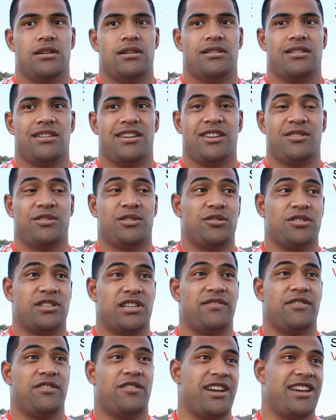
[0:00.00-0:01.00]
yeah, it was
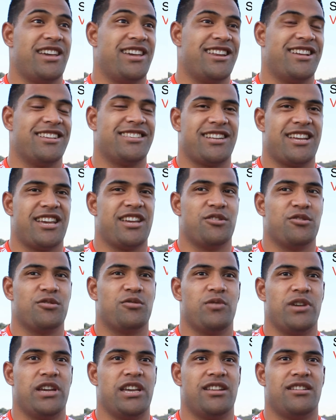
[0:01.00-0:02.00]
good to have a great hit out today.
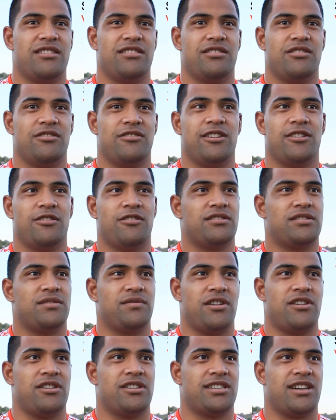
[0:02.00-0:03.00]
Good win. Uni
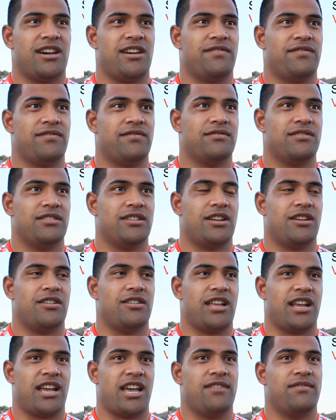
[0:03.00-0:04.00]
North's very tough. You
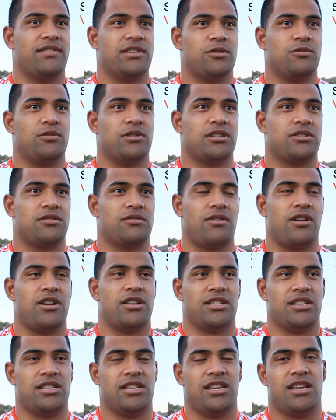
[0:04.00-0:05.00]
know, and they gave it to us
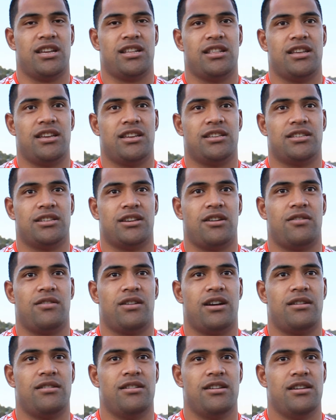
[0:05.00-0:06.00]
right to the end there.
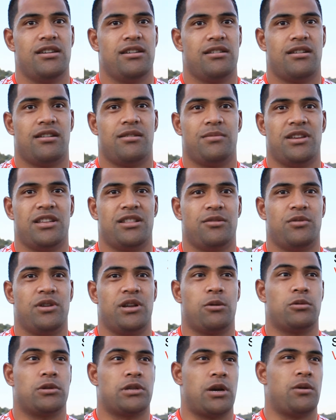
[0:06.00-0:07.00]
So I mean, the
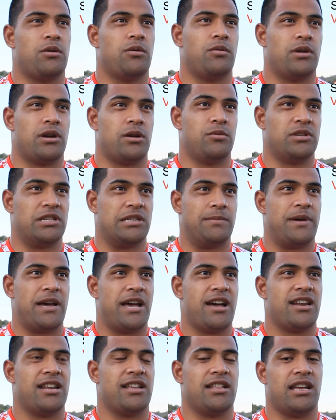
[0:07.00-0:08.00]
win was what it was
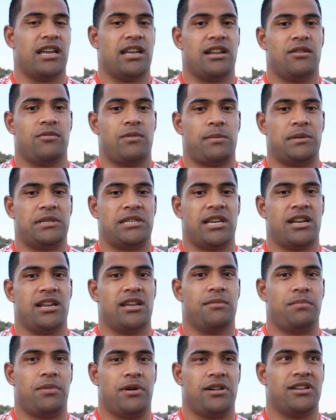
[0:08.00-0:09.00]
about, and
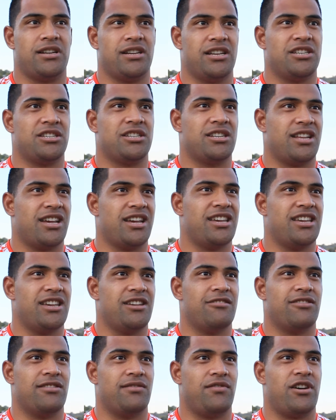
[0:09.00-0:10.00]
representing Polynesian Day
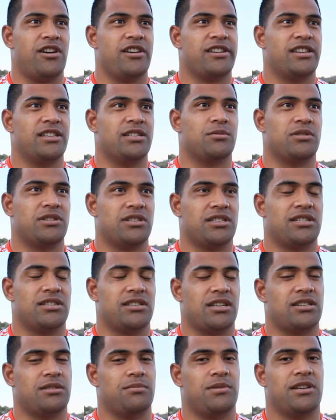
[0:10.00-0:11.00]
here at the Vikings, which is
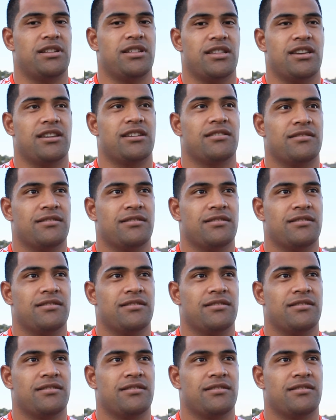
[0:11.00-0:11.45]
such a big thing.